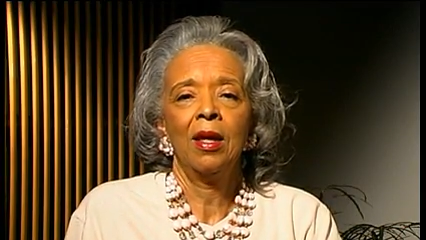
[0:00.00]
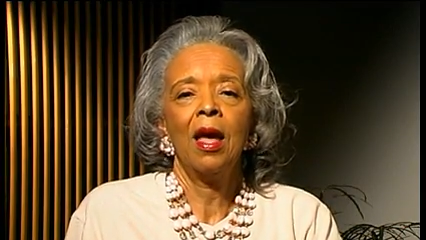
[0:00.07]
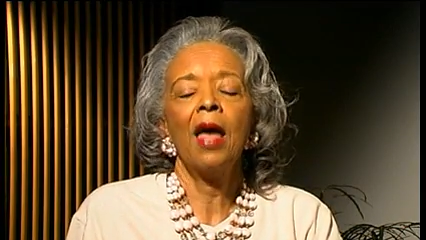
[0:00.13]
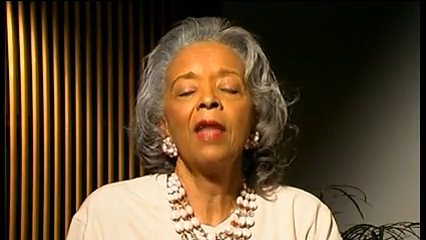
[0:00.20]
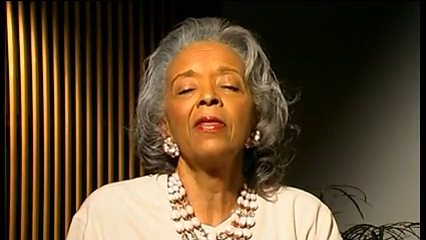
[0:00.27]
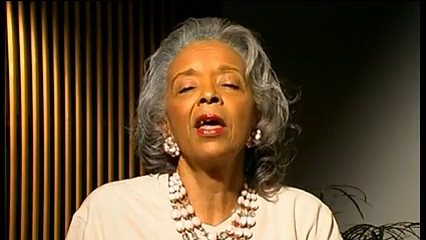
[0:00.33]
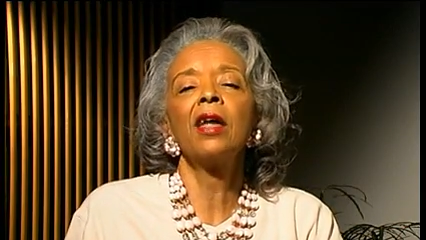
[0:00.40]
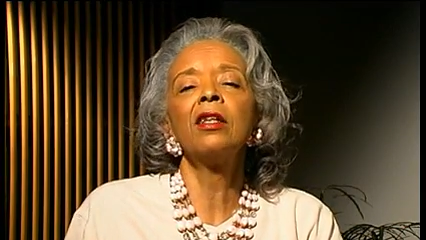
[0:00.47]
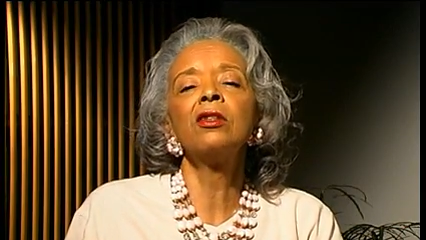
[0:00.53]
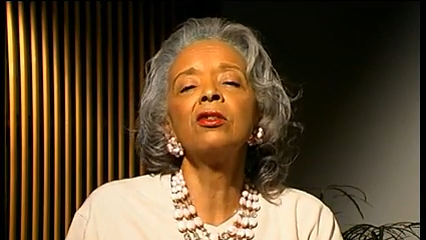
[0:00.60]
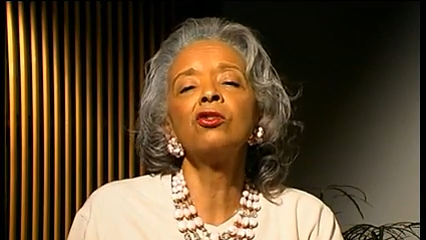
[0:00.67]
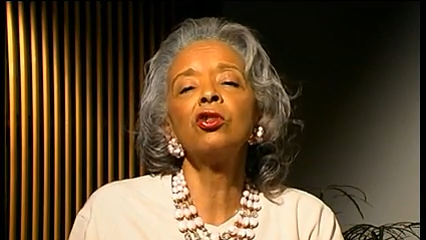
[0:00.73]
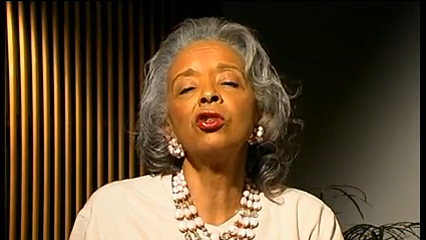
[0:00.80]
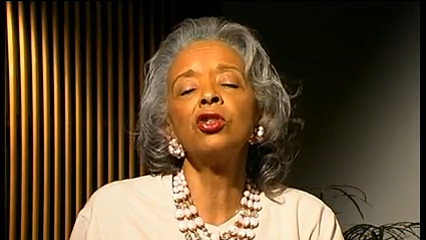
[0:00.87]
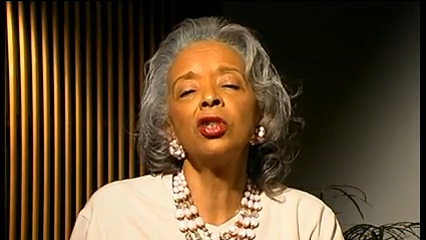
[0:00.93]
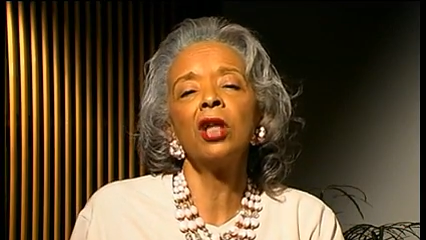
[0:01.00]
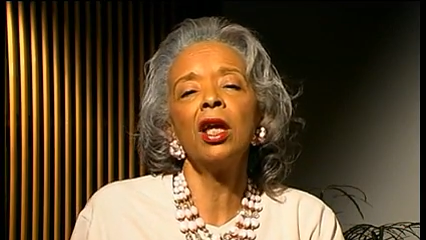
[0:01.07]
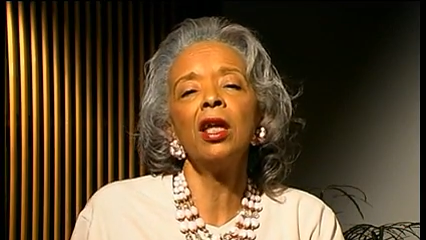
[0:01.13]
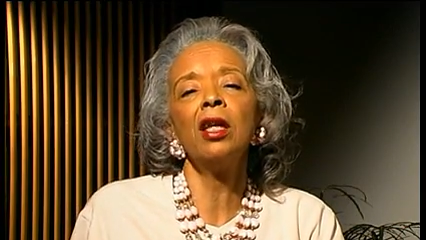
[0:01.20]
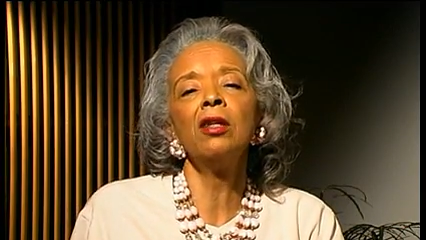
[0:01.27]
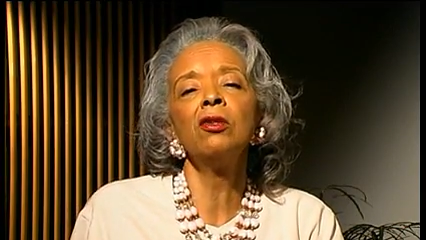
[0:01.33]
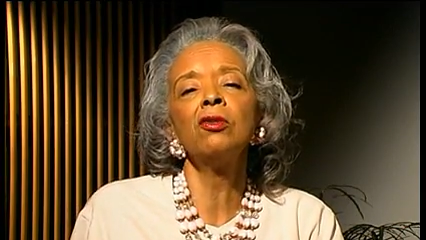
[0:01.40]
And that is to
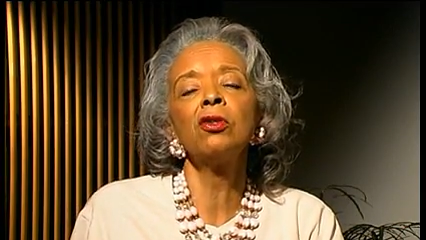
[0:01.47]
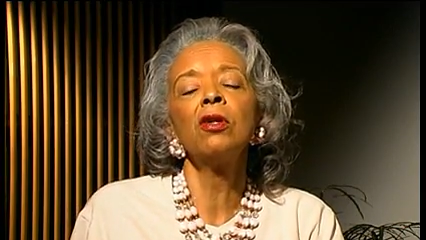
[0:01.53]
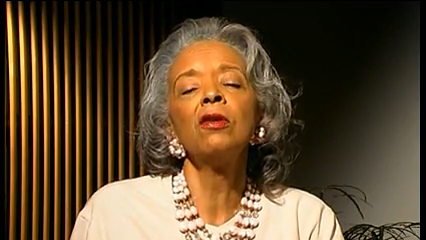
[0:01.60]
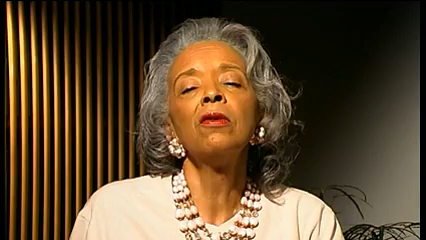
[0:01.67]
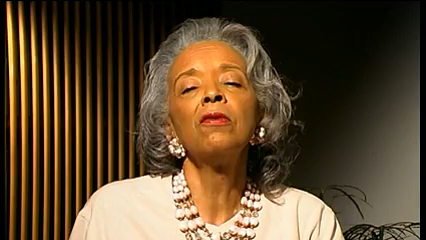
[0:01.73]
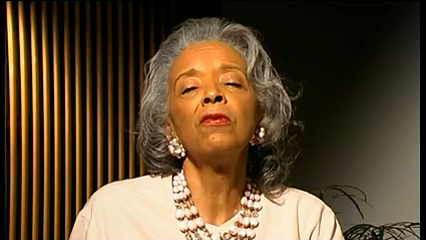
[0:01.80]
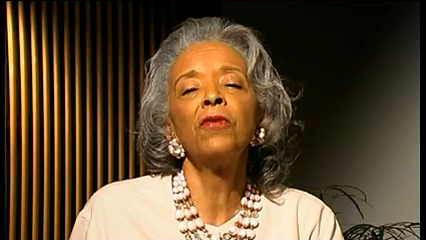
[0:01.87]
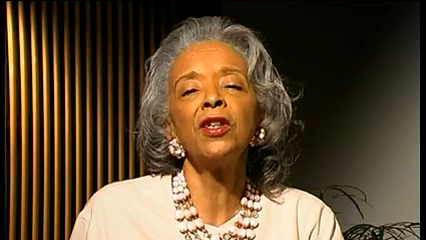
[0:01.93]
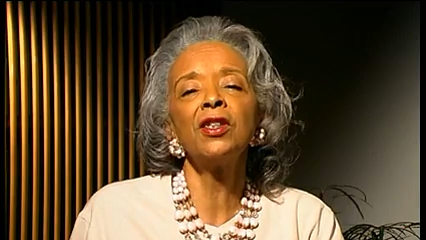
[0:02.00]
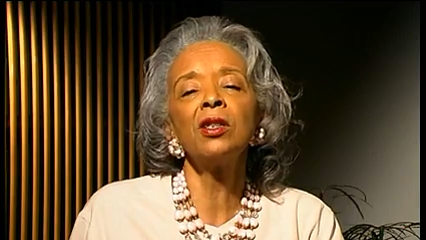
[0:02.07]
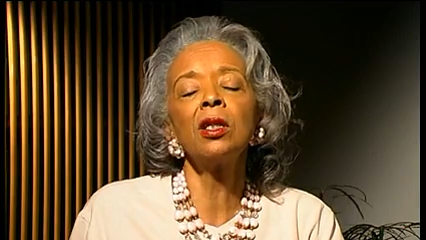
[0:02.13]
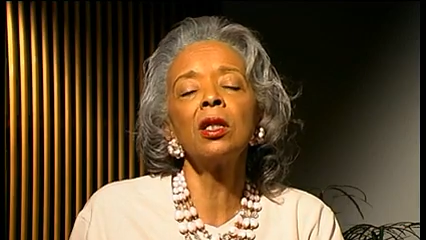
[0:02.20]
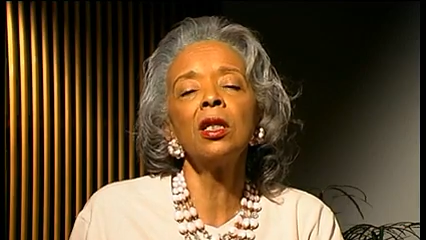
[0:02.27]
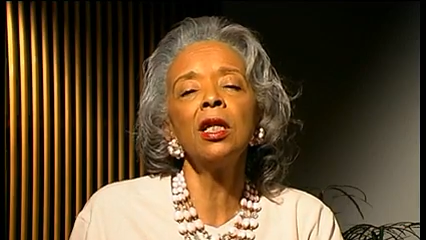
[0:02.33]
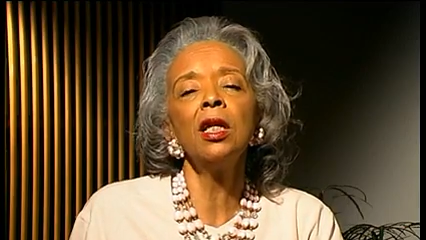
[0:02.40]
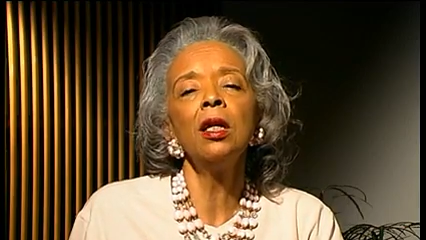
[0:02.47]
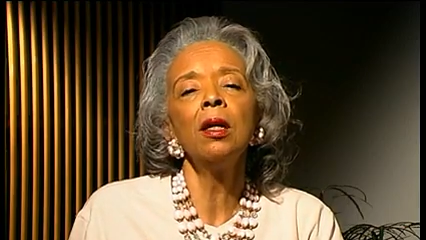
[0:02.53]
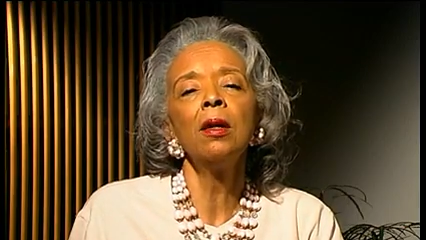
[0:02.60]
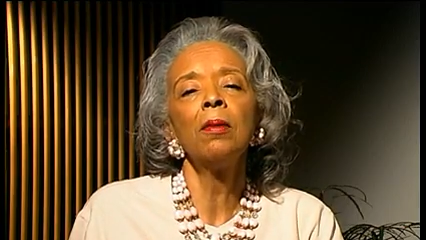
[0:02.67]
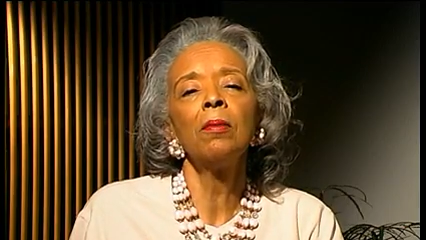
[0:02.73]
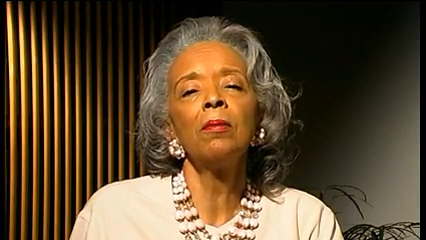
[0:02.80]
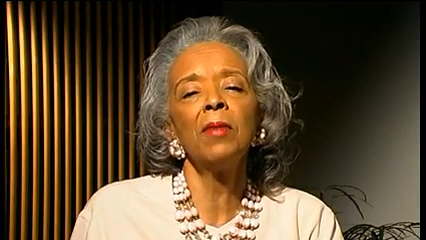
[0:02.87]
change physically,
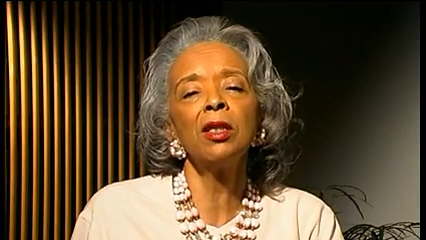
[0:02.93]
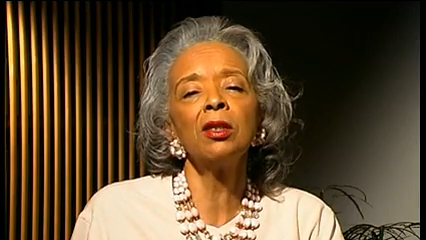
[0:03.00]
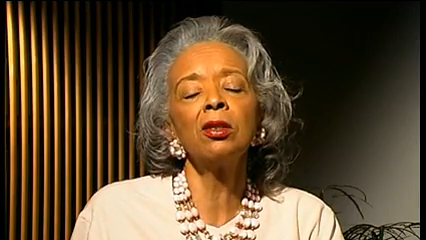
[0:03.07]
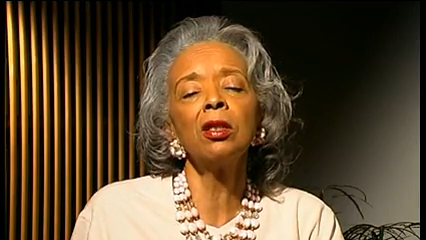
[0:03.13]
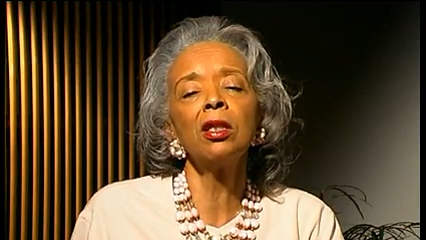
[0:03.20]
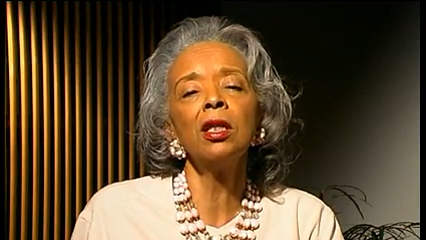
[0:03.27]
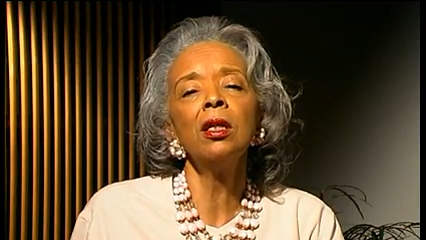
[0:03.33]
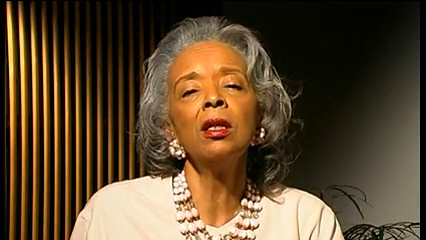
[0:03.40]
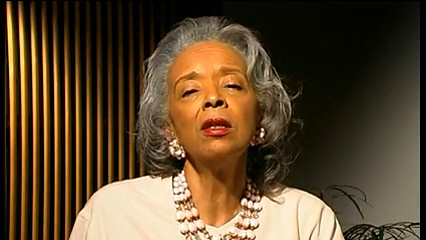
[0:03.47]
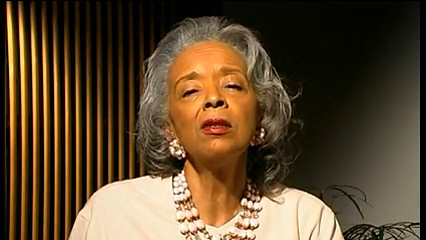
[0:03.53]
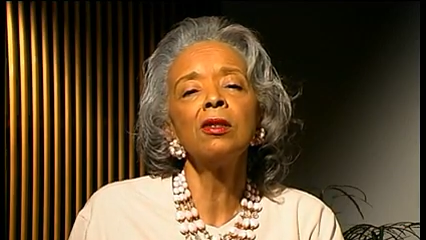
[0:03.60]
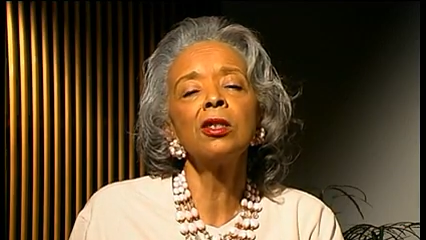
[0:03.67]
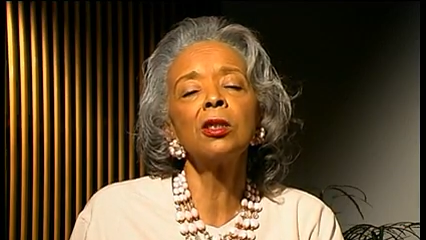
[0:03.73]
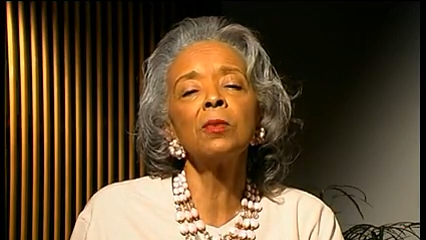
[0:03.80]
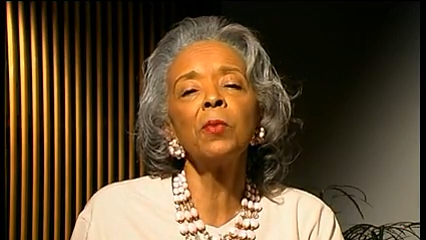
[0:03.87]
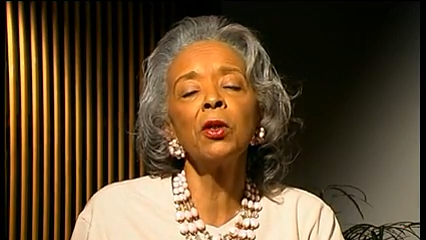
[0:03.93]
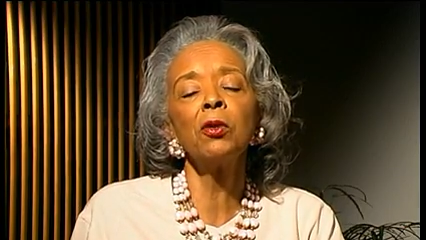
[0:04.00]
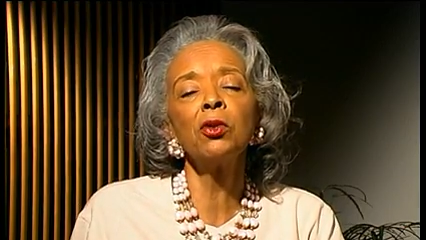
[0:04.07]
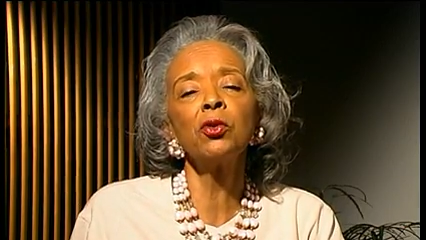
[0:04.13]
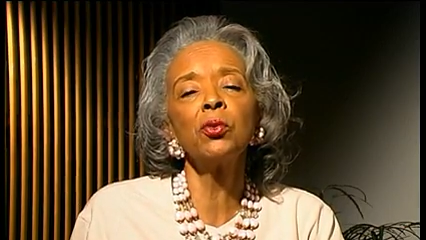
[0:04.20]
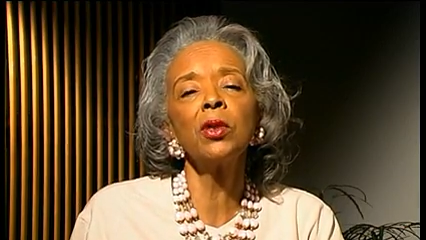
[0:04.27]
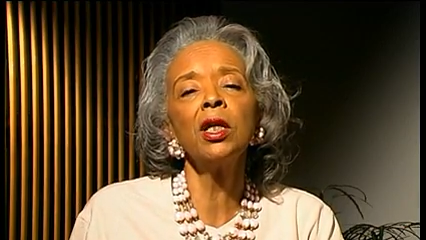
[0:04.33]
mentally,
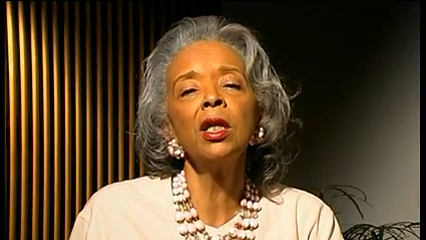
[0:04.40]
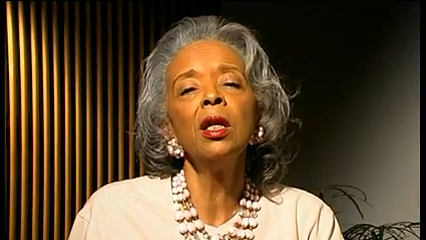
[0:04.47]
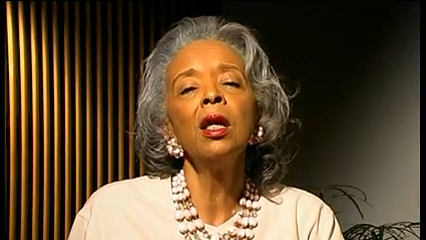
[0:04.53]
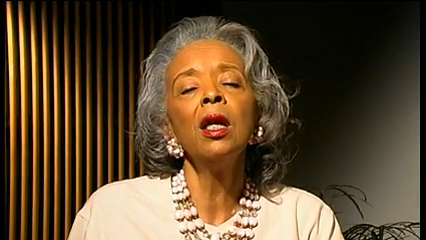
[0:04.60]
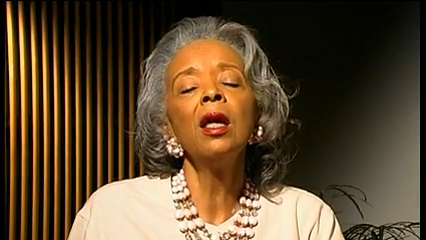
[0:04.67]
spiritually,